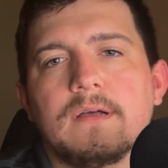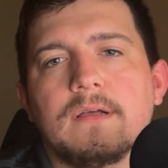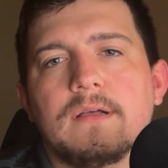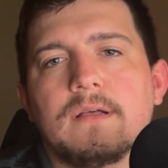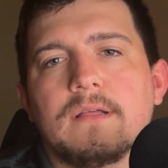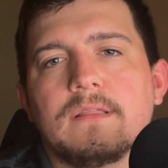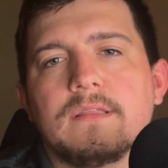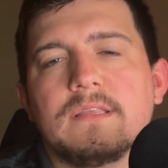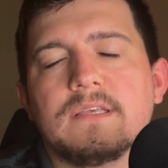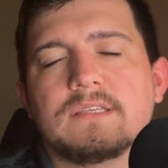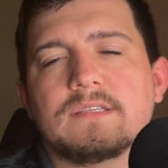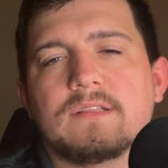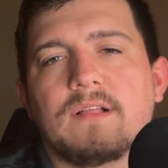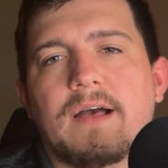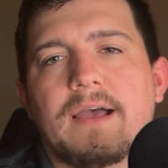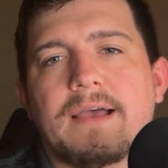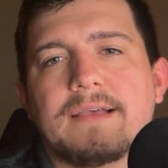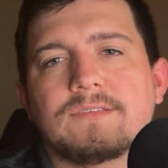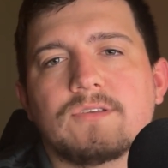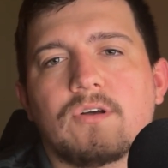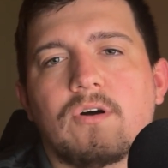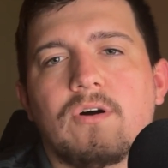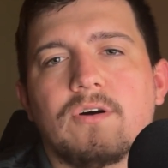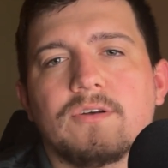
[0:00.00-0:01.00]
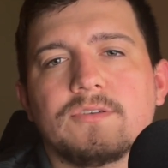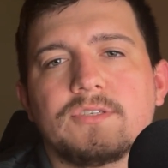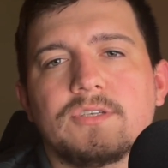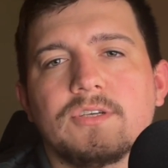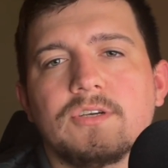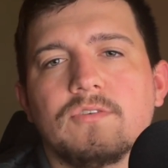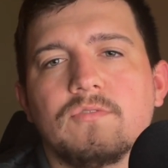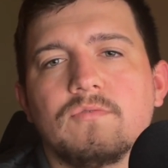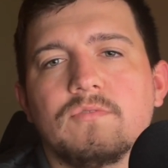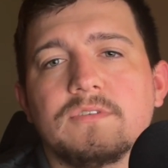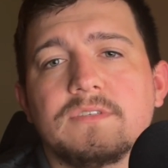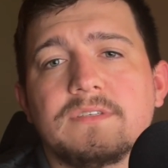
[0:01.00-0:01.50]
This class
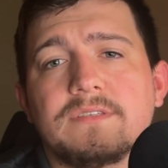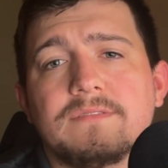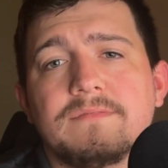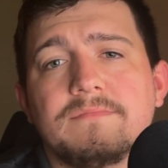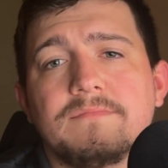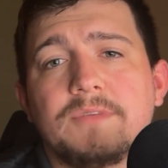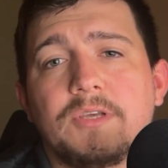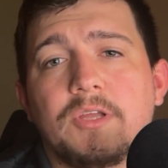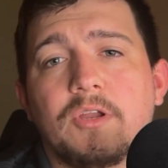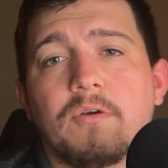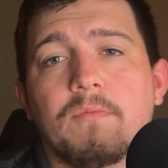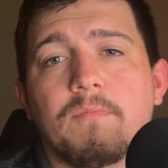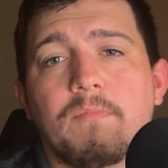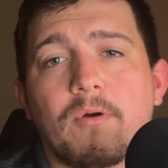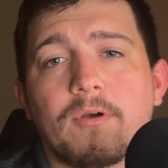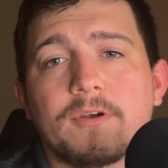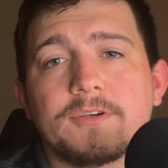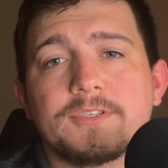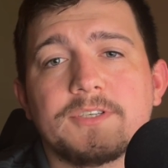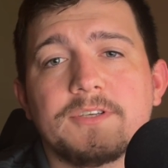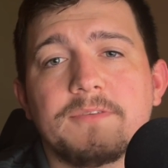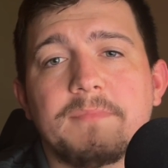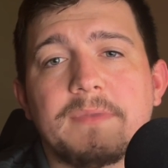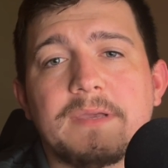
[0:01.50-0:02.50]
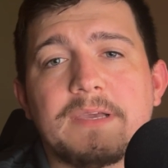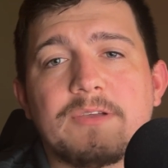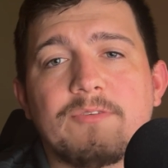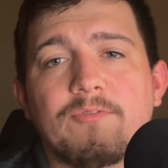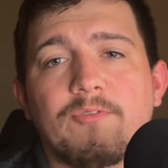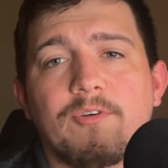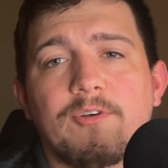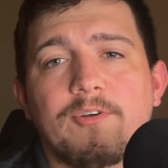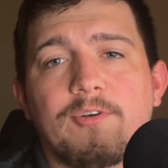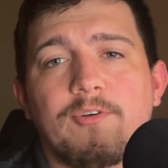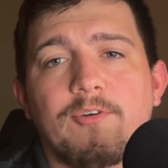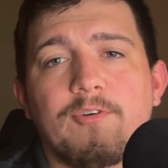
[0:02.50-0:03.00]
also was, partially being
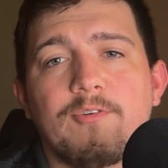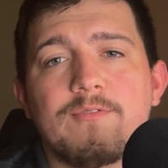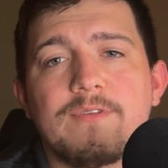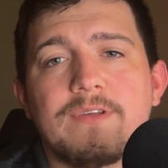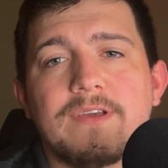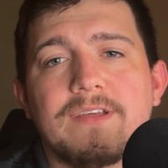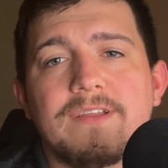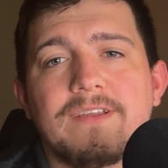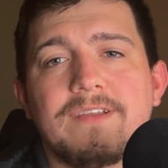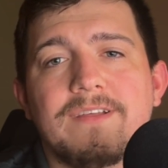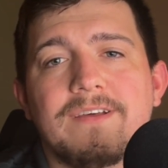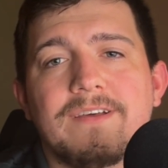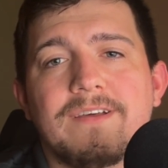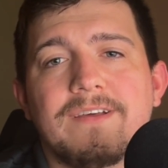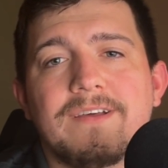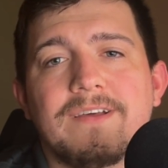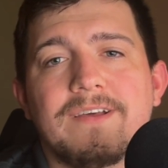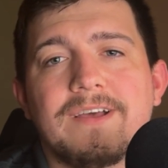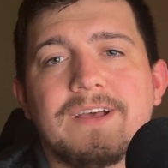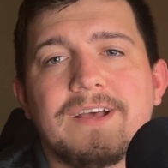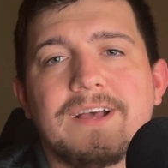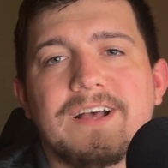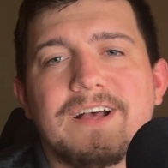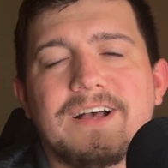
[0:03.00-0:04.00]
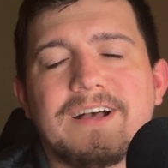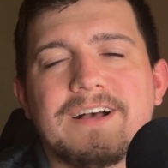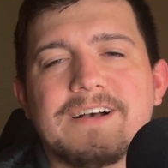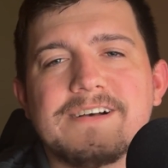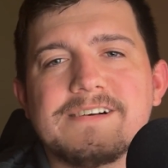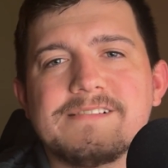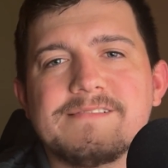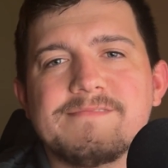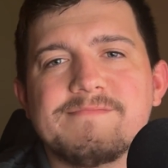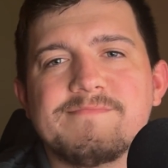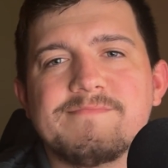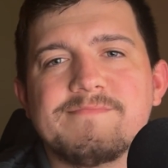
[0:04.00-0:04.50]
recruited
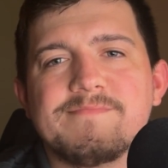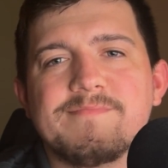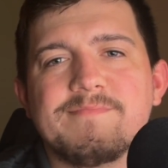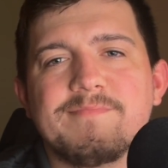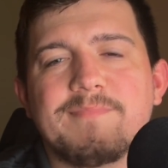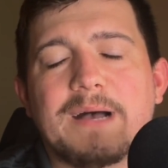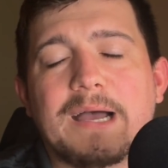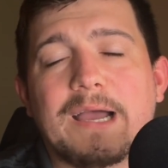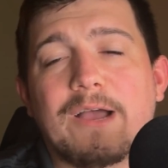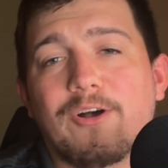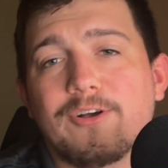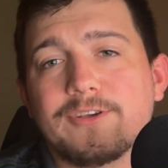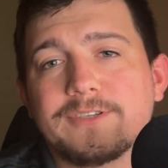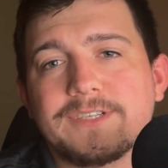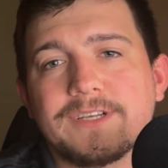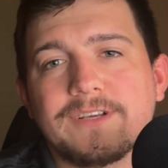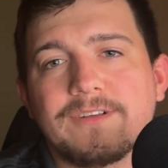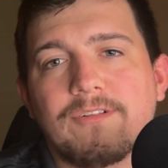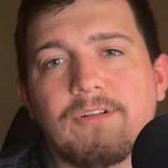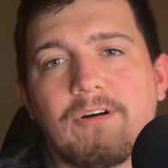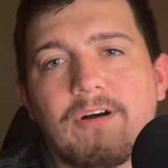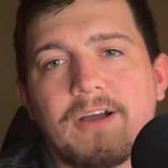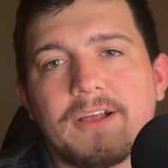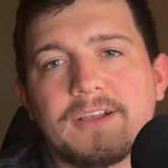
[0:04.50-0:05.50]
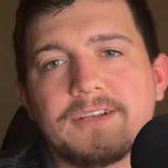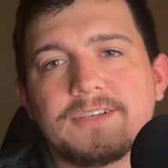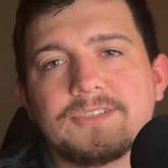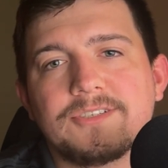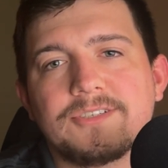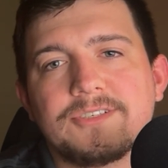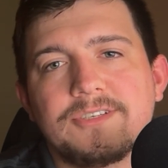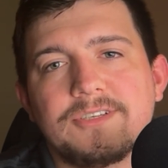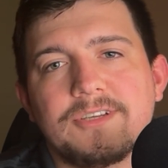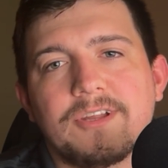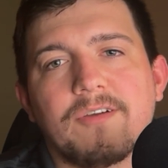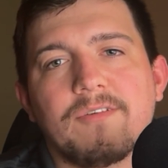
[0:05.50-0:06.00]
by Austin
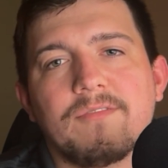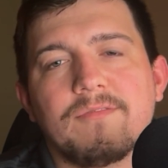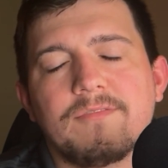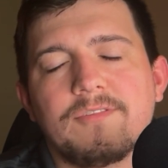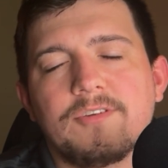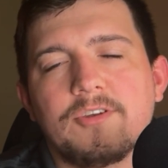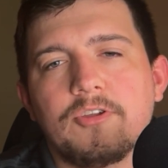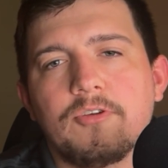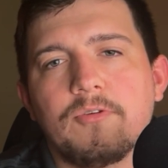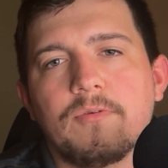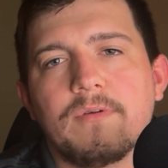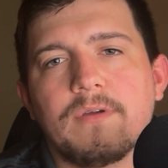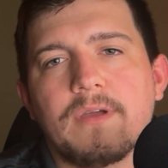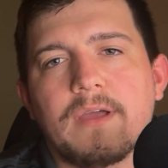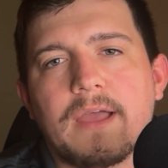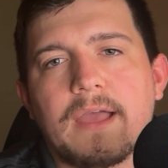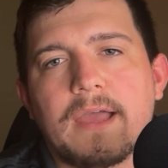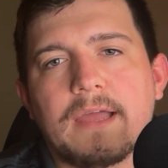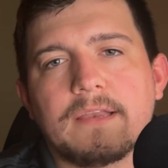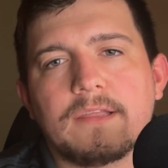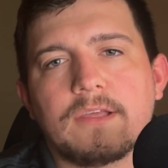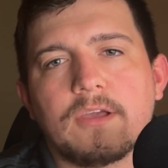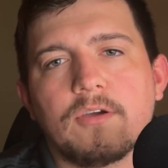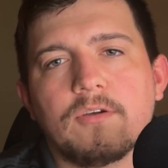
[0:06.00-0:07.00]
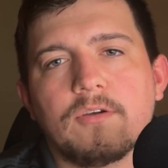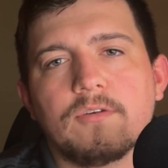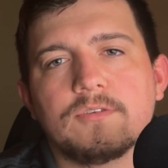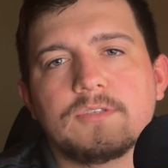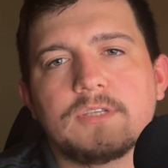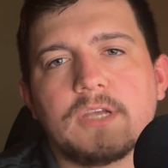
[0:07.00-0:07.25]
Claunch, new head coach at